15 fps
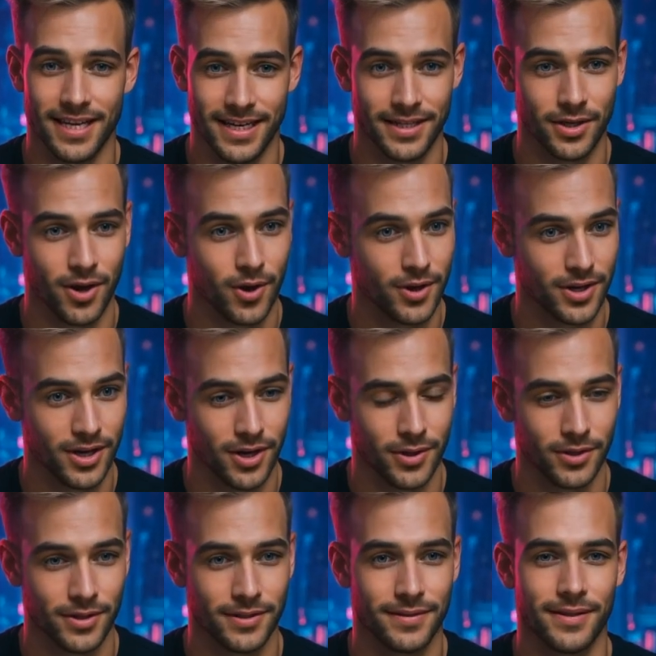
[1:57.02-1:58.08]
no
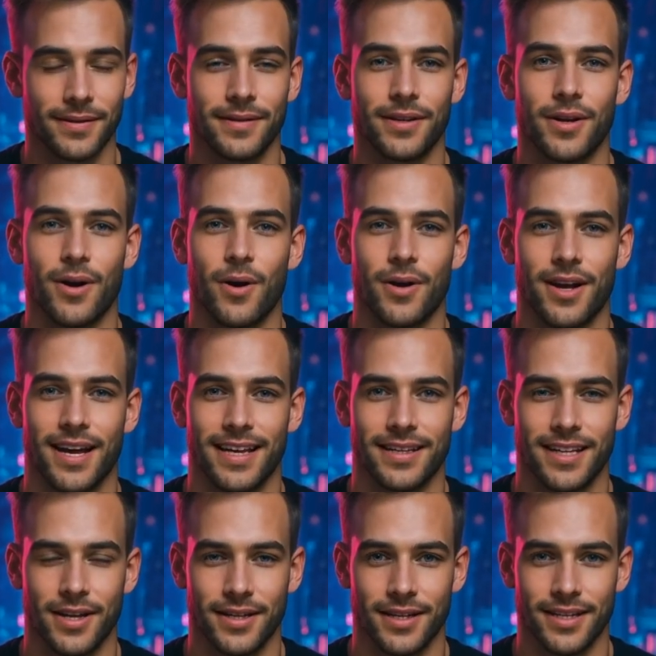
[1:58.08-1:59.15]
joke. Codex
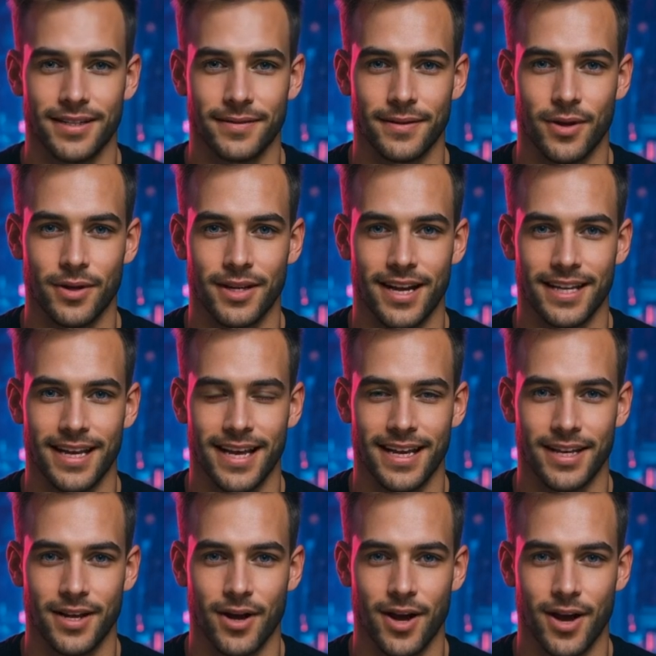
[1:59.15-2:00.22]
needs
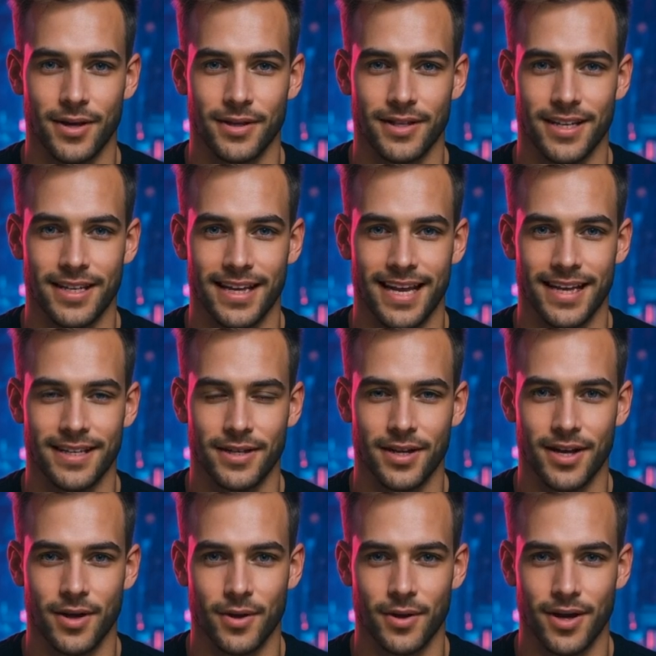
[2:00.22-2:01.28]
multi-factor auth to enter
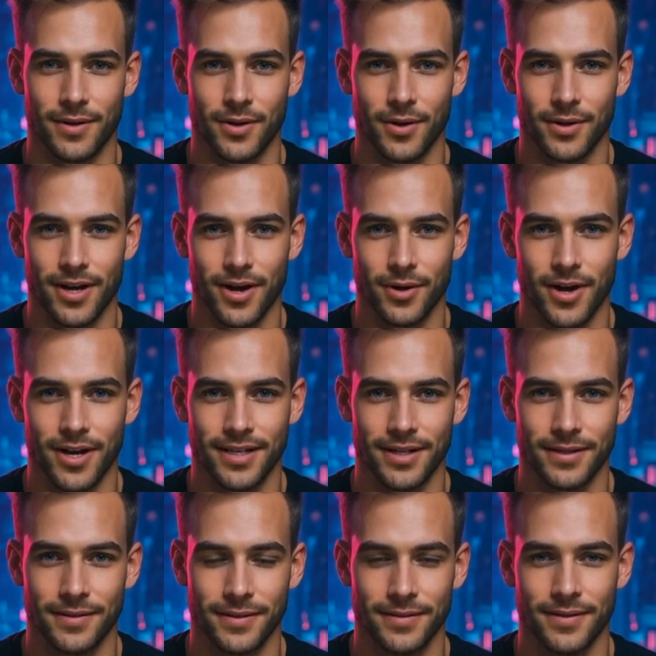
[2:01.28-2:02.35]
your repo playground.
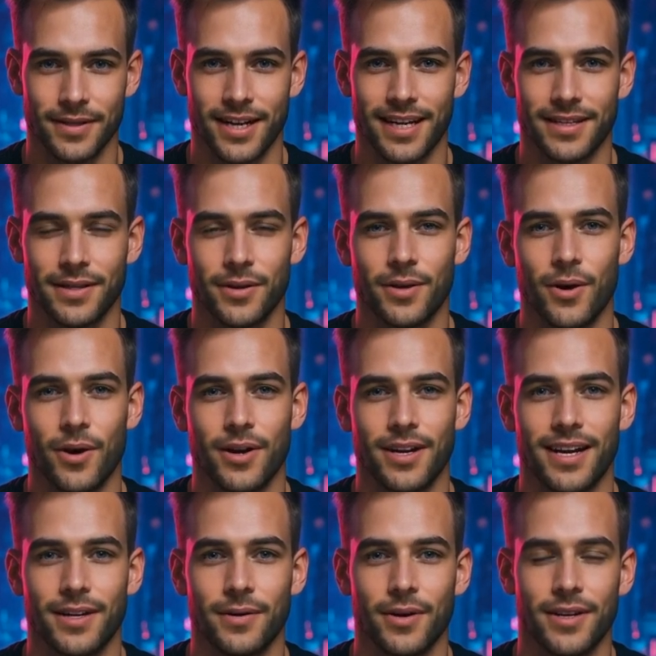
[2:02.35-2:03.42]
If you log
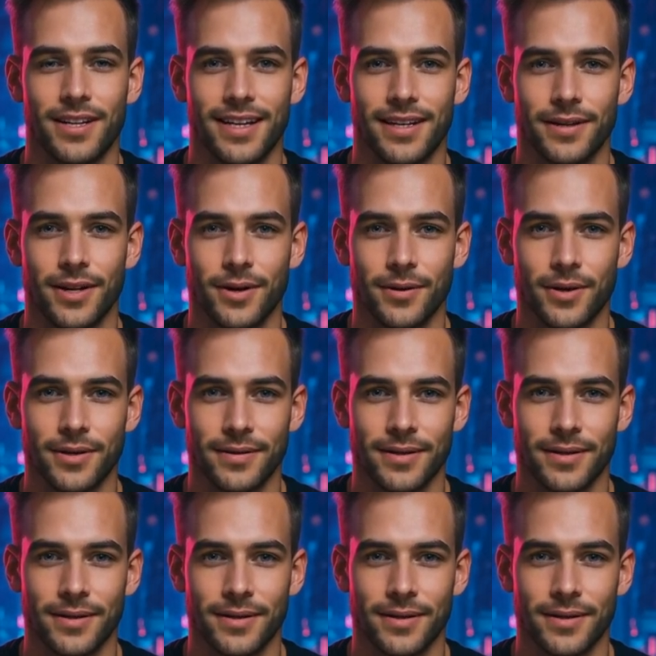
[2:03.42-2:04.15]
in with email plus